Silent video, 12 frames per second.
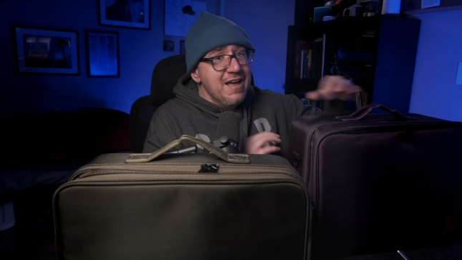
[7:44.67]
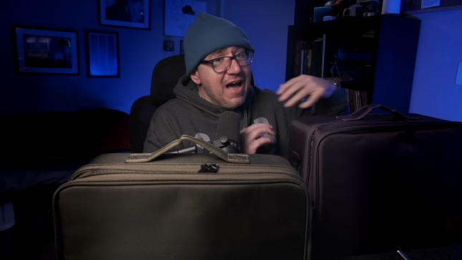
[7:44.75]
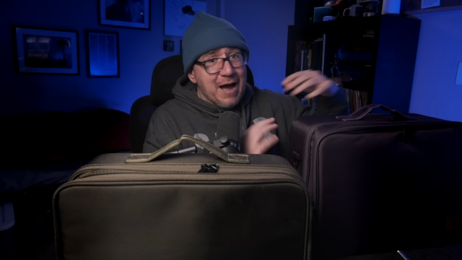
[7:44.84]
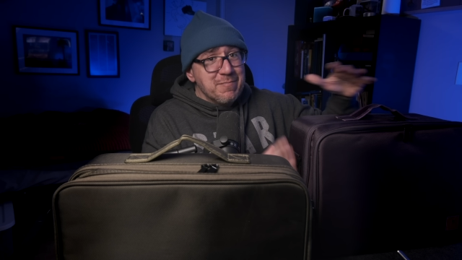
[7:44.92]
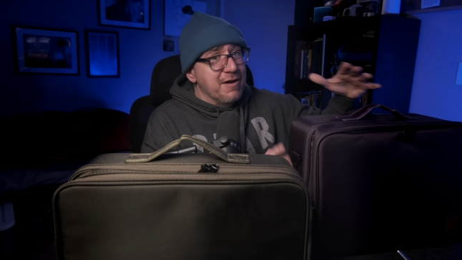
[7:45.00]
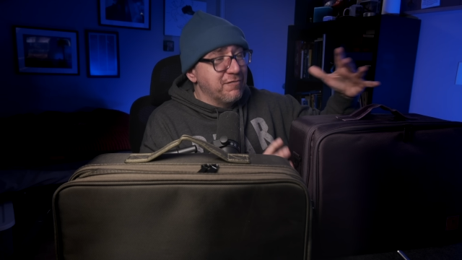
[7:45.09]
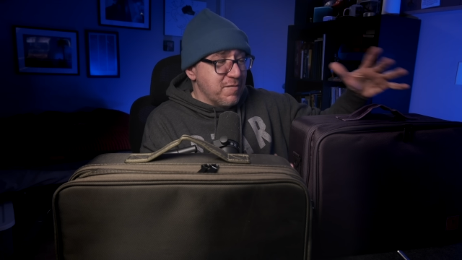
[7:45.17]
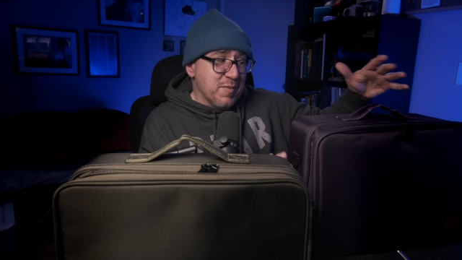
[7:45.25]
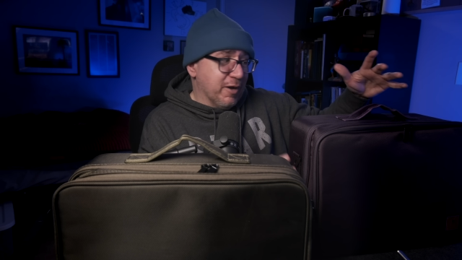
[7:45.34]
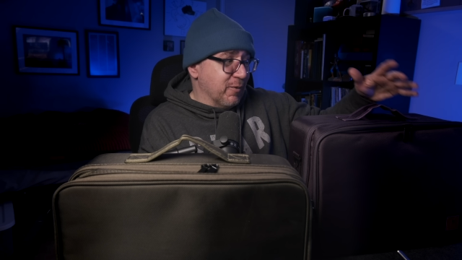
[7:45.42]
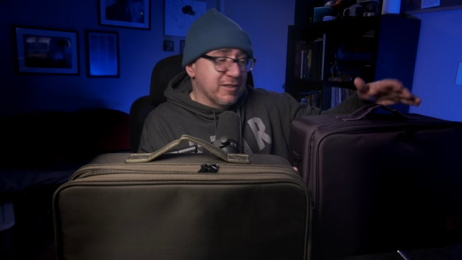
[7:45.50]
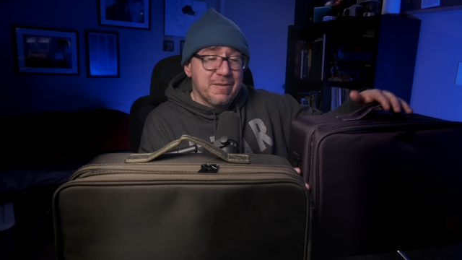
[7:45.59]
I'm not
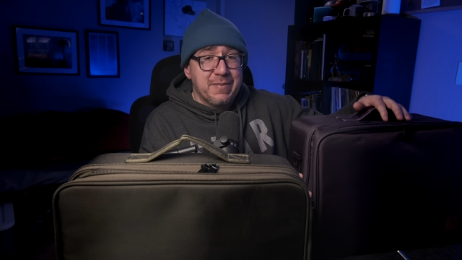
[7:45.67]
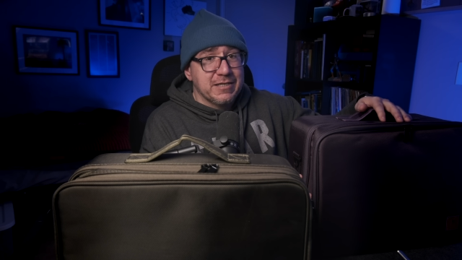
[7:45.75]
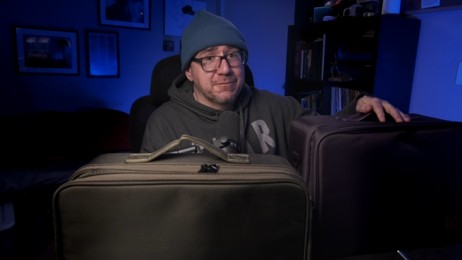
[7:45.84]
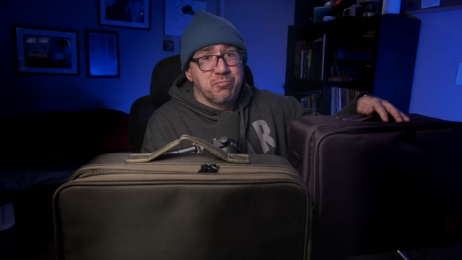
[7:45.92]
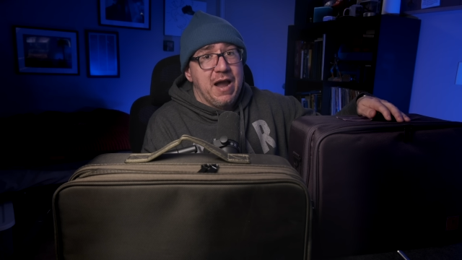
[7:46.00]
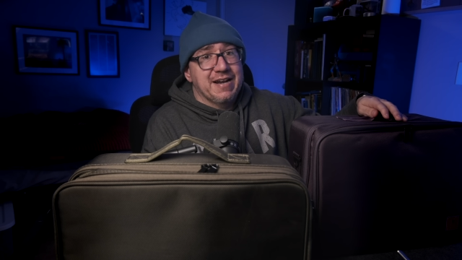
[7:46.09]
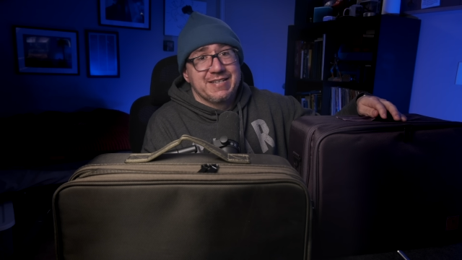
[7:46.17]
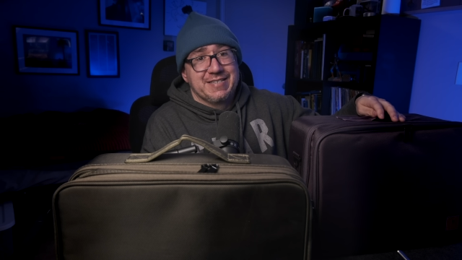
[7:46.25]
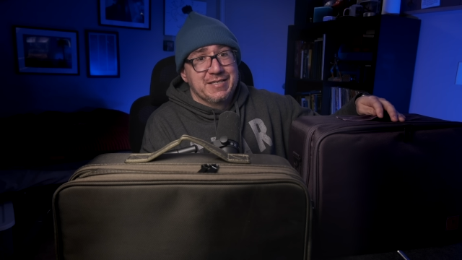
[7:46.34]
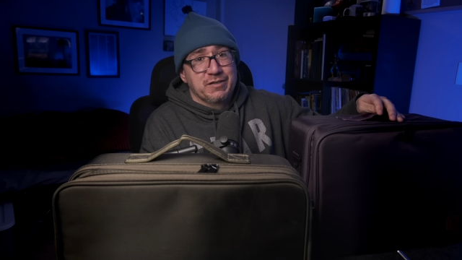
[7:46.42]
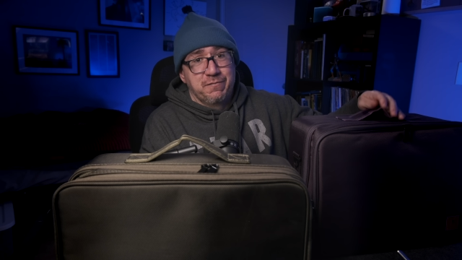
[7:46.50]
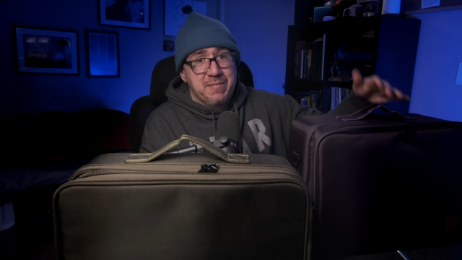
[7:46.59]
familiar with the best
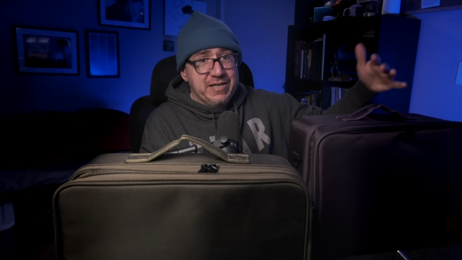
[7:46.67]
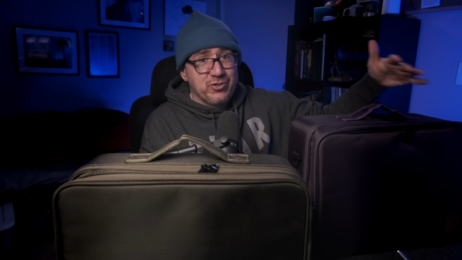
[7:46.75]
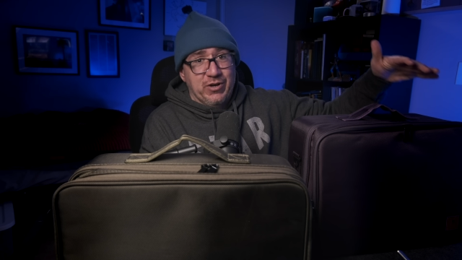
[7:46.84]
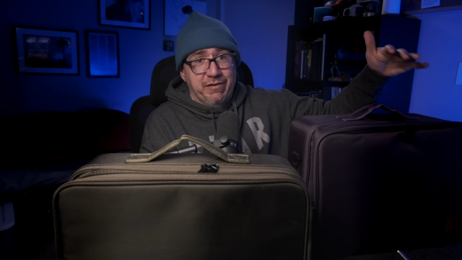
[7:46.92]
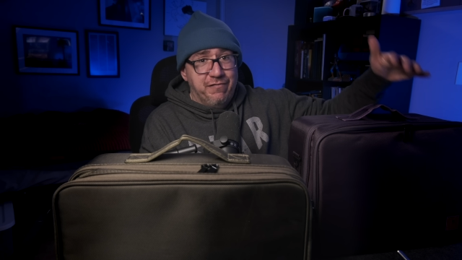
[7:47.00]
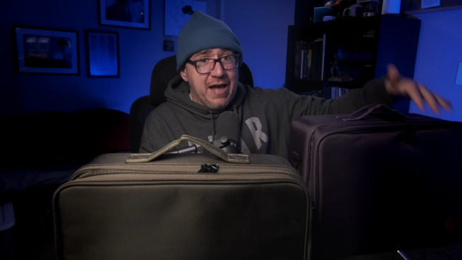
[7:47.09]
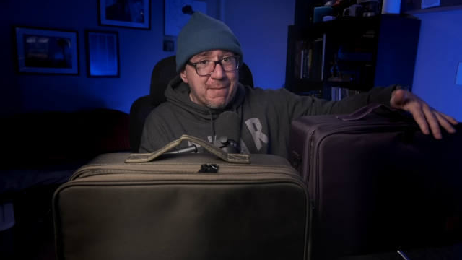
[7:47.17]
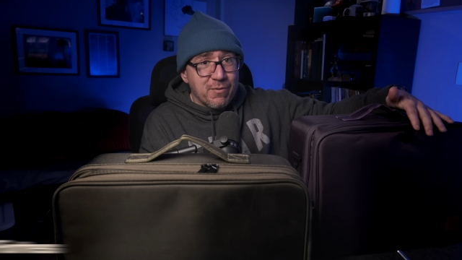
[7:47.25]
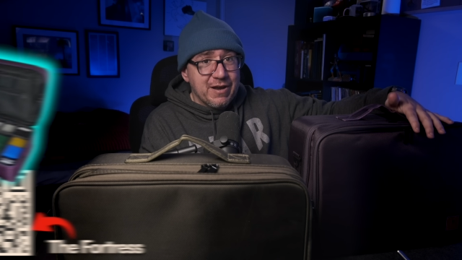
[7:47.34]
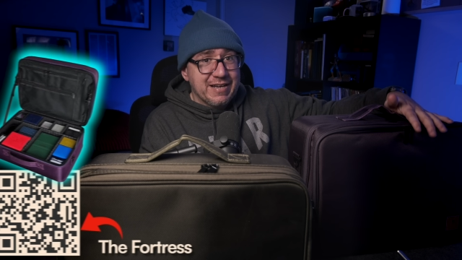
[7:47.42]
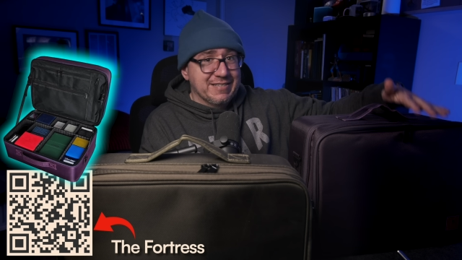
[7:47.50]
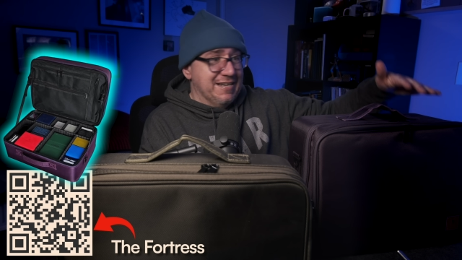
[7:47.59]
practices of measuring
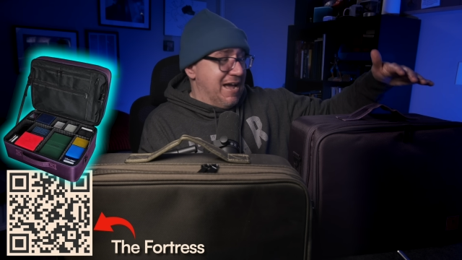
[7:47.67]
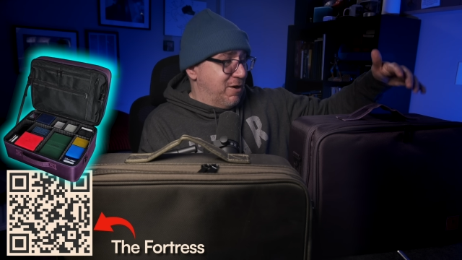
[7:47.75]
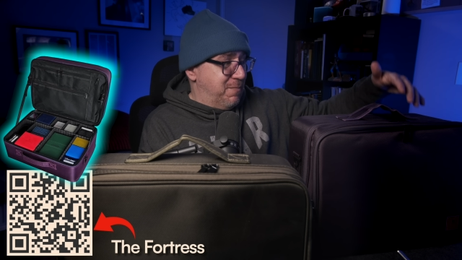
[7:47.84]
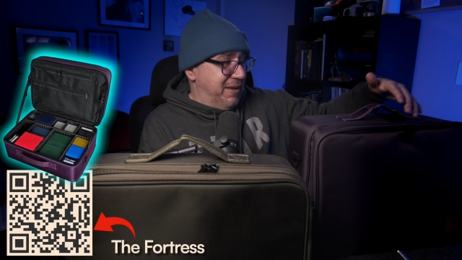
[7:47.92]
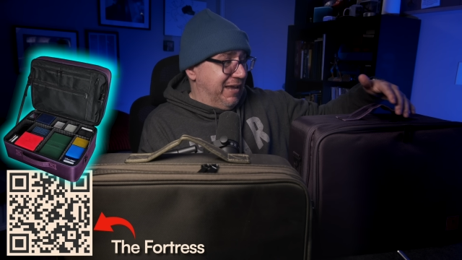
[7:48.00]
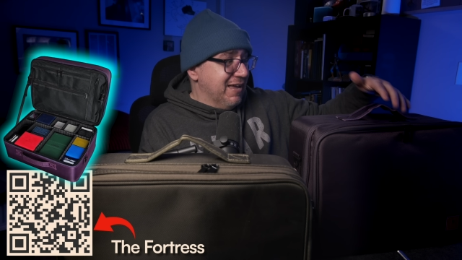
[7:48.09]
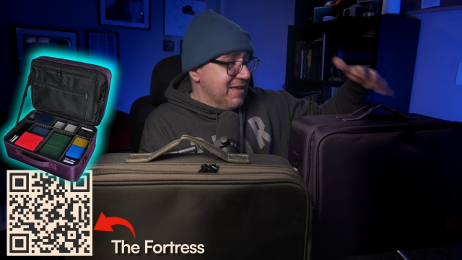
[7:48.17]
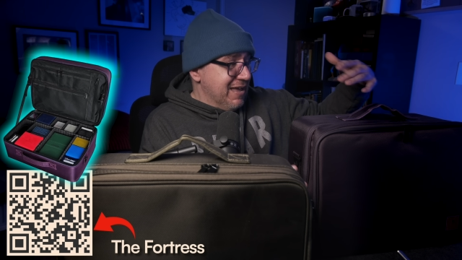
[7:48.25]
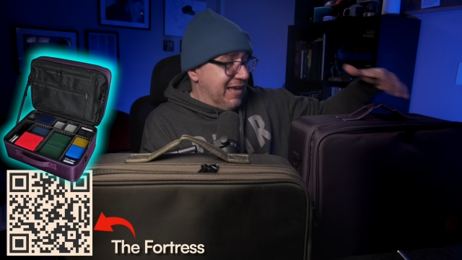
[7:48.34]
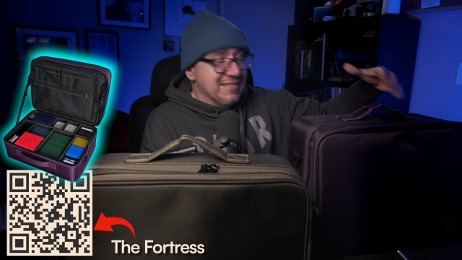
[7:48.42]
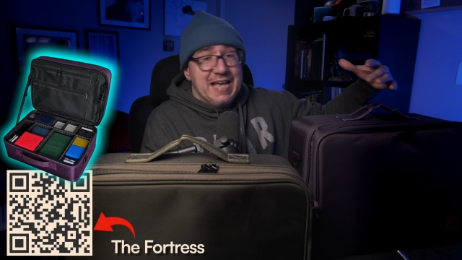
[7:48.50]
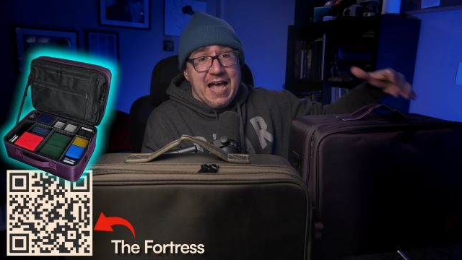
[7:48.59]
fabrics and how to be
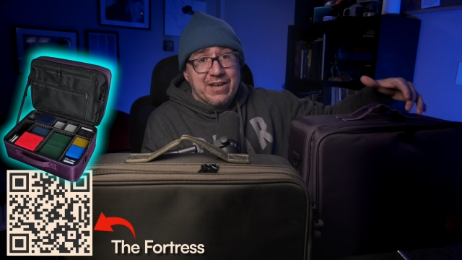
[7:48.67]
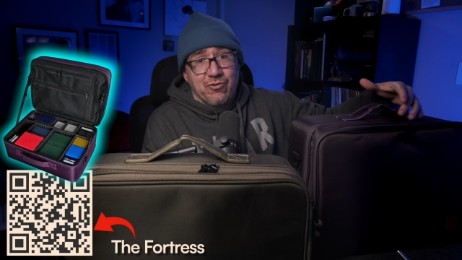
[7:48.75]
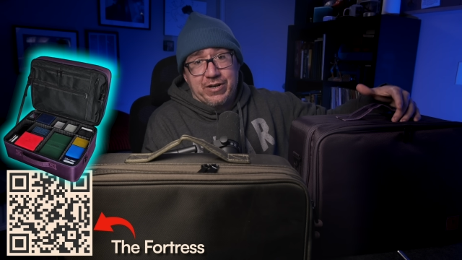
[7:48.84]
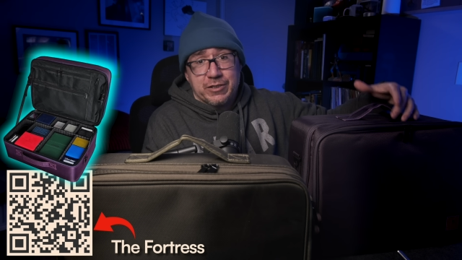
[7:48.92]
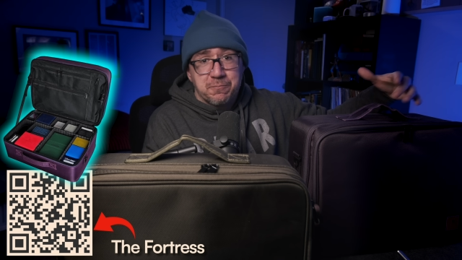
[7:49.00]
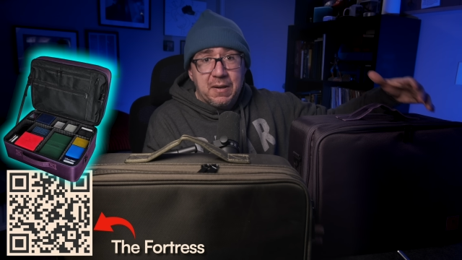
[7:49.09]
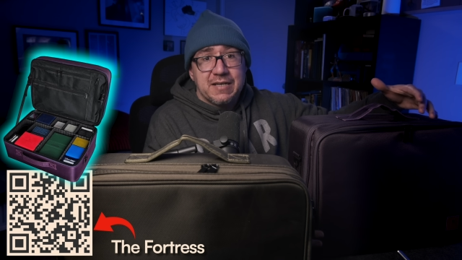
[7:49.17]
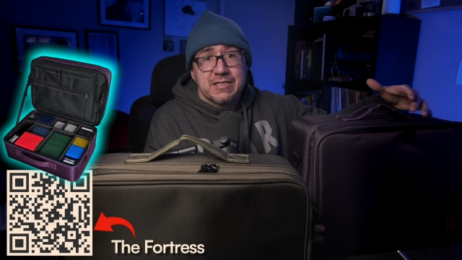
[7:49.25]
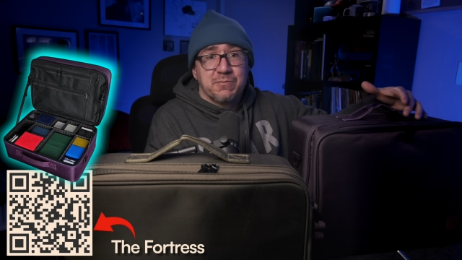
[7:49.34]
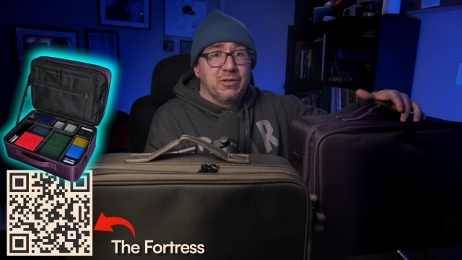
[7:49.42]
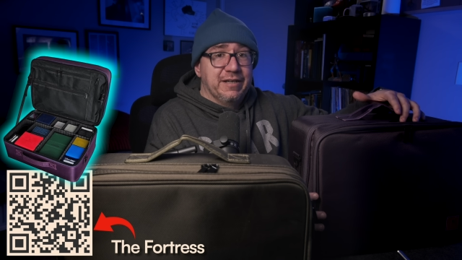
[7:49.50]
as accurate as possible.